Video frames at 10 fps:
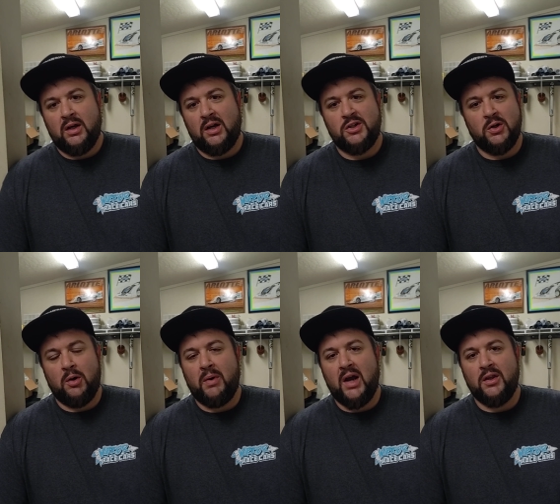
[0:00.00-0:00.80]
kind of showed
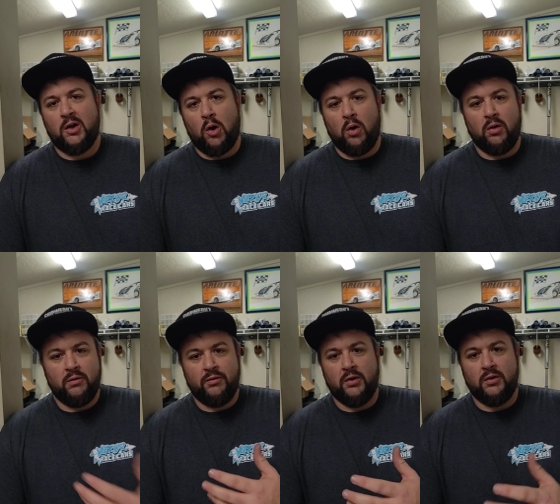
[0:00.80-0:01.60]
everybody the car
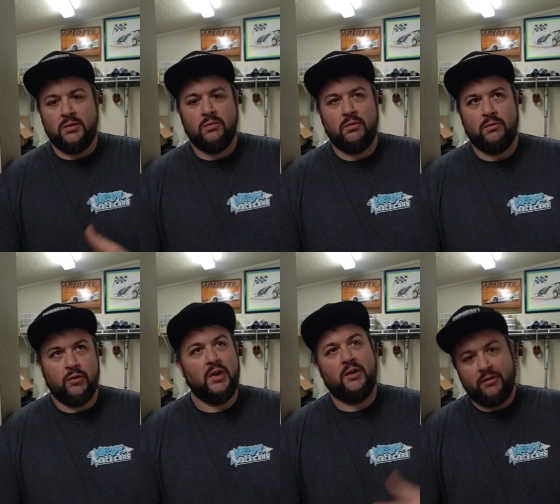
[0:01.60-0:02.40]
for
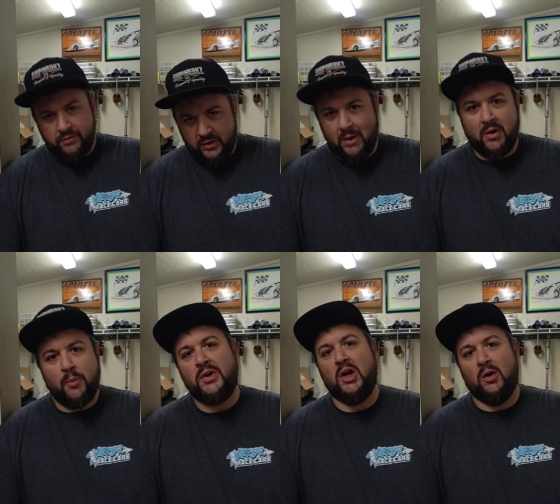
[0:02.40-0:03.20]
for the coming
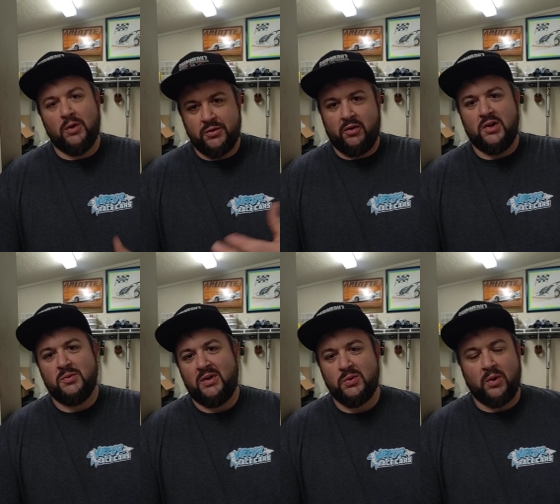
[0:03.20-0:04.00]
up year, which for us
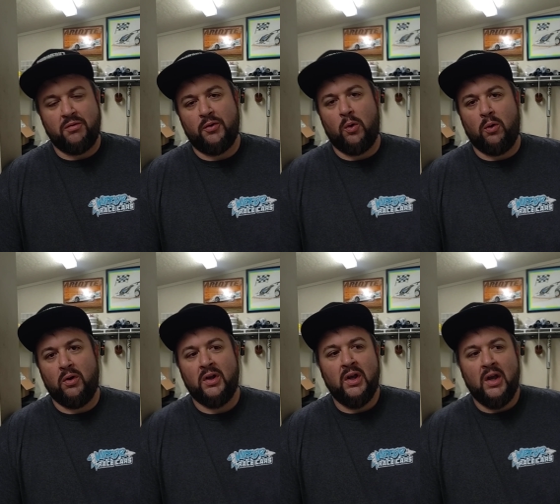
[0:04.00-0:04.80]
would be
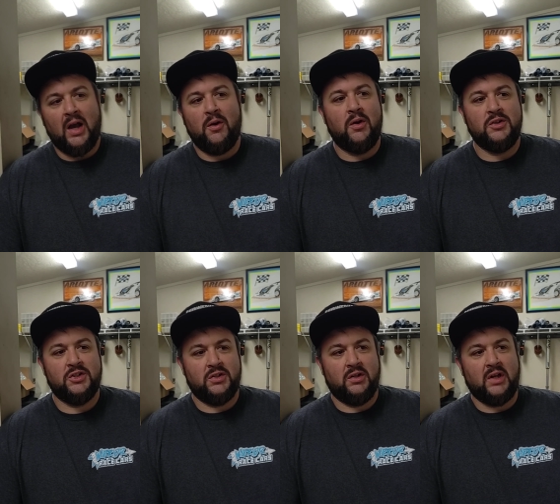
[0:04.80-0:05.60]
24. And I don't know,
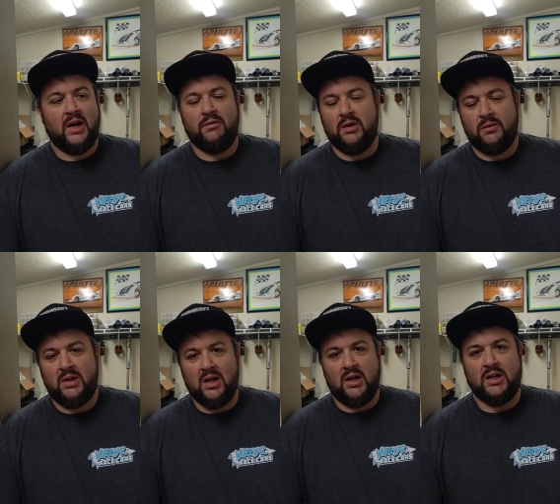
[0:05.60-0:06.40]
just a kind of a,
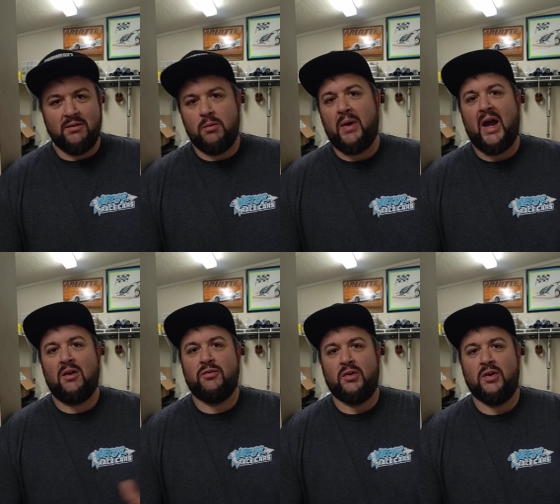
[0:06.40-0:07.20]
a giving
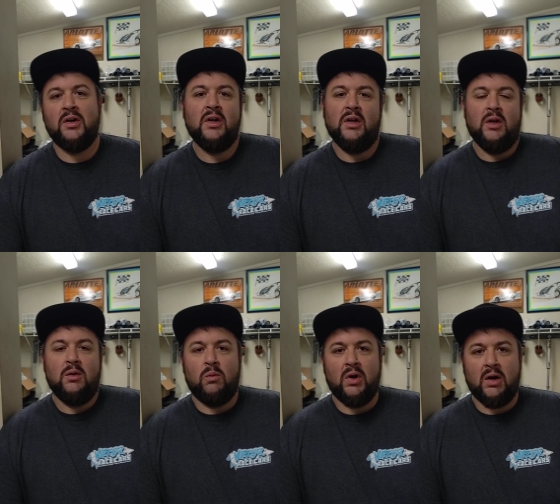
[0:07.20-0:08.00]
back for
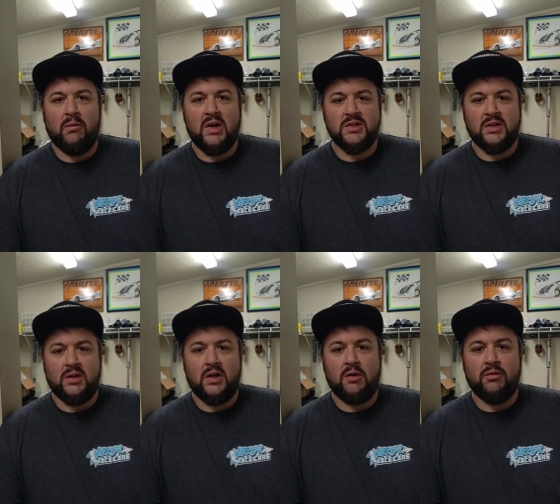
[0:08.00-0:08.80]
what everybody's
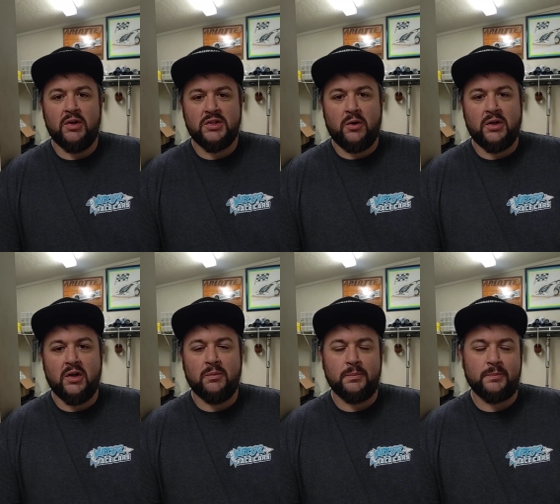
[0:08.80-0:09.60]
uh, done for us all
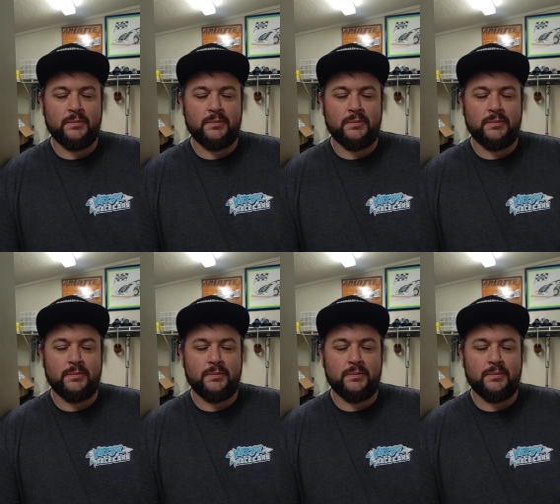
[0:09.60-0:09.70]
year.